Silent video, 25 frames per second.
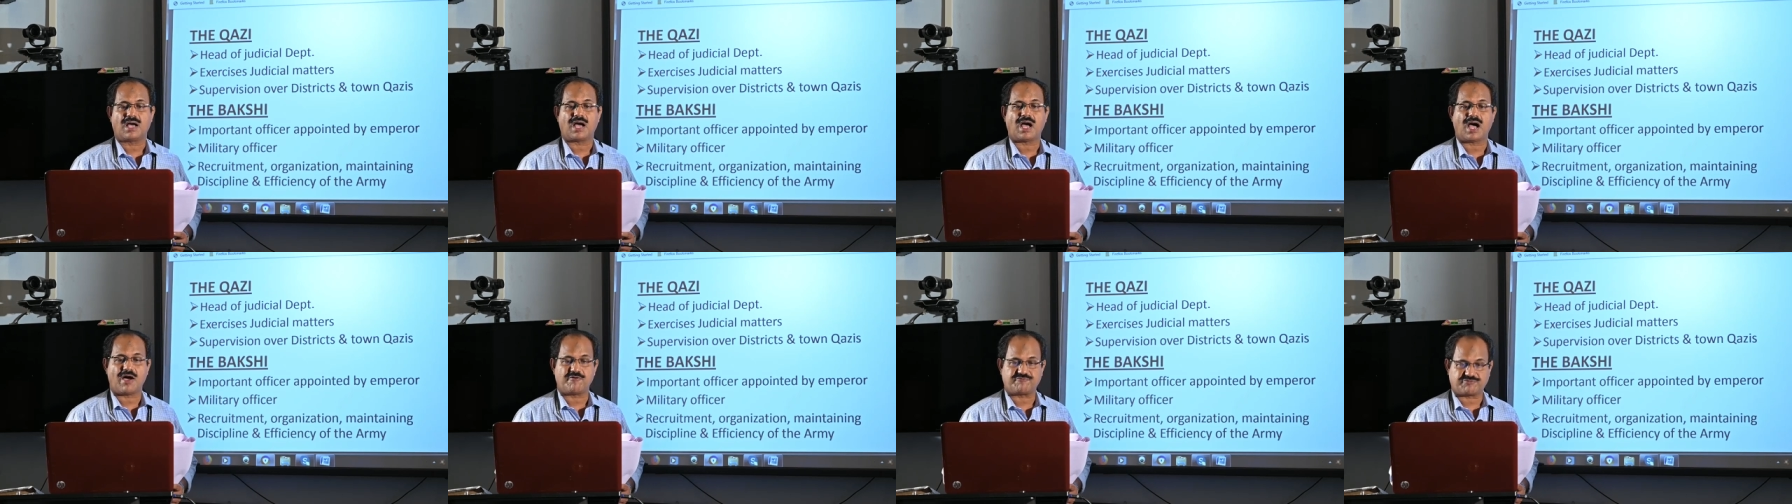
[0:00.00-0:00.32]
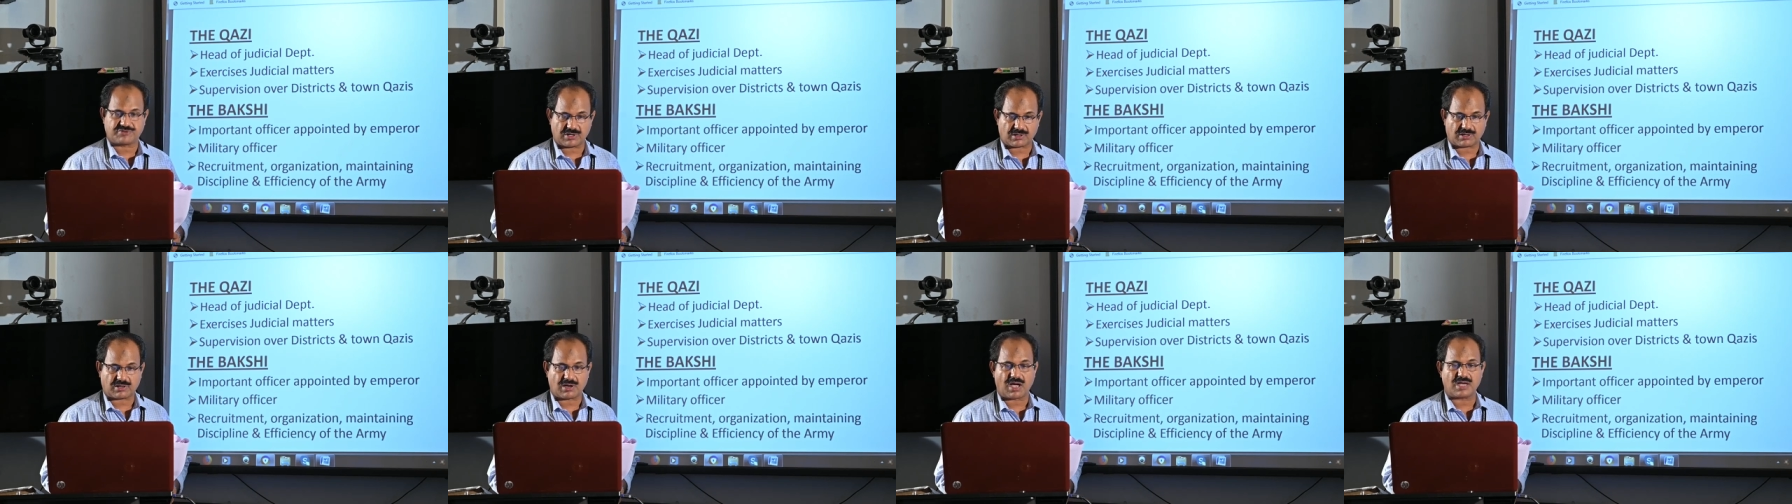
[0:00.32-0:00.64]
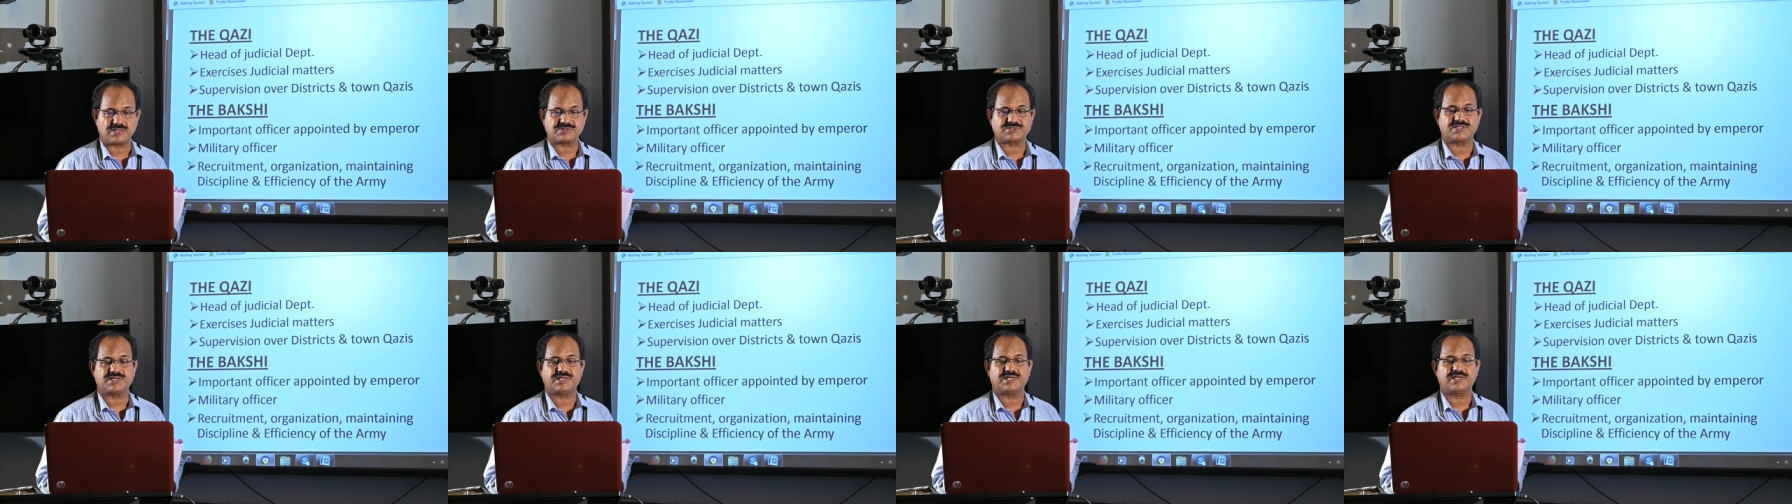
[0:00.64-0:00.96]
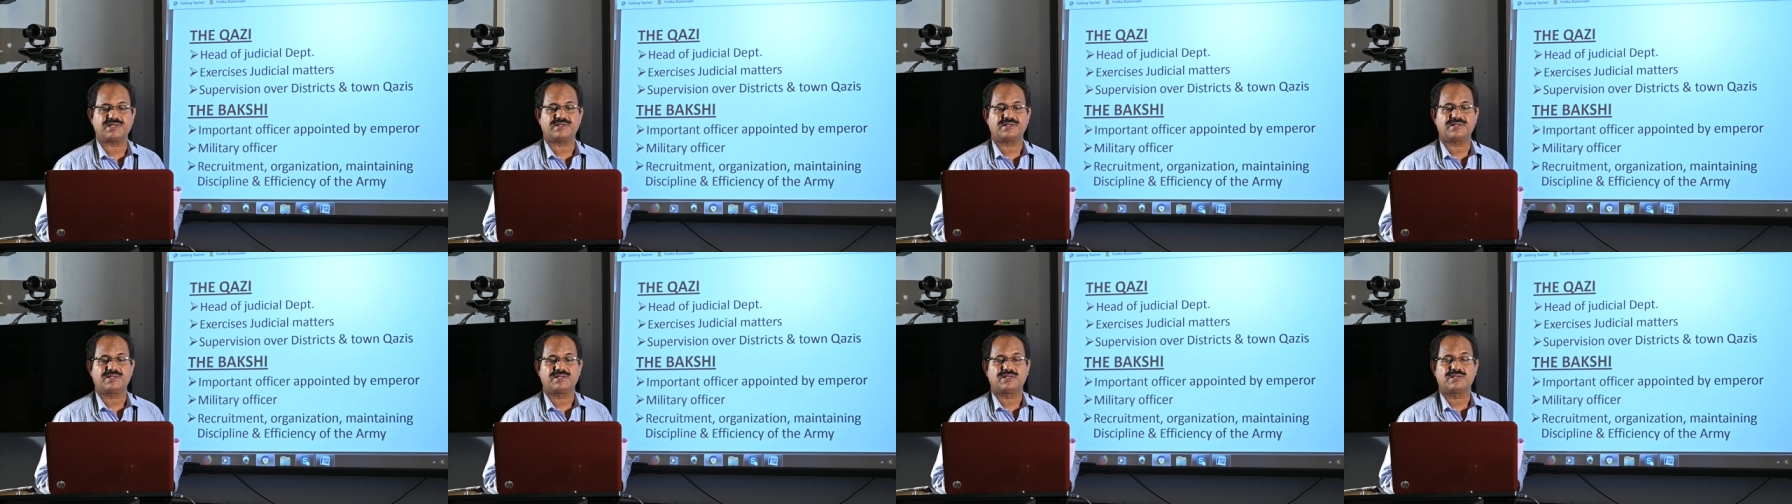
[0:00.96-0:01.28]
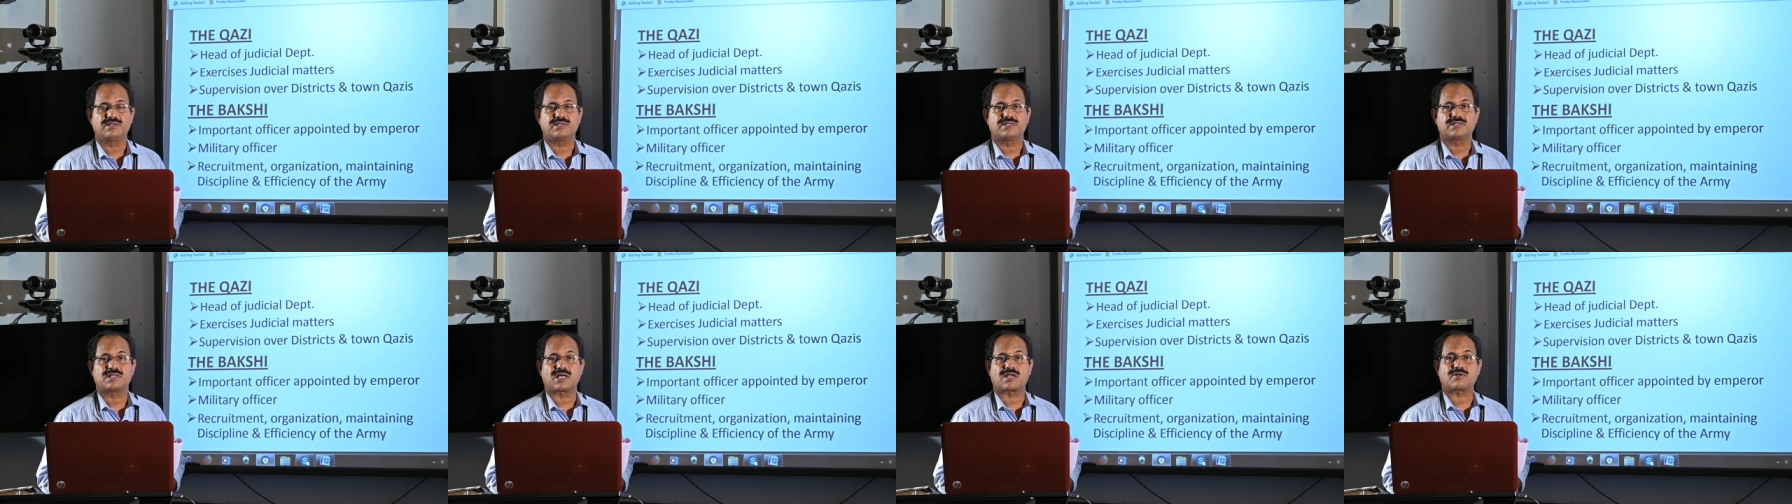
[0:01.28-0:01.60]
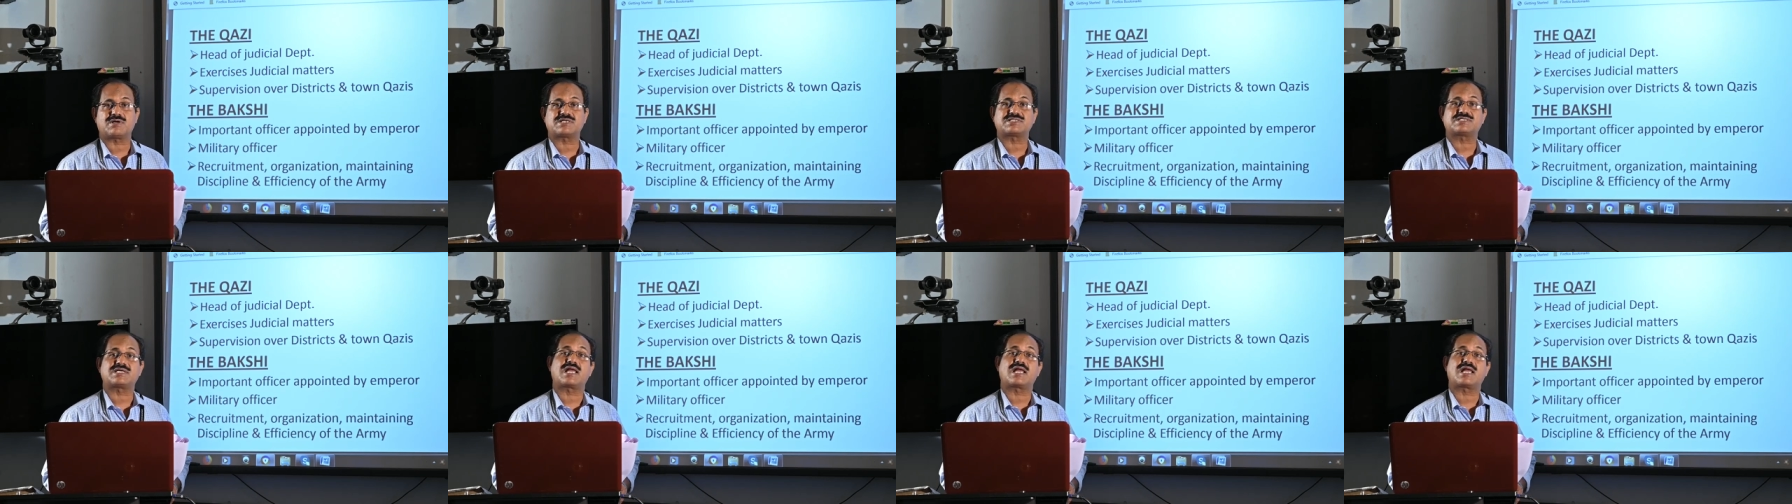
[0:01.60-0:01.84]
After Qazi, there was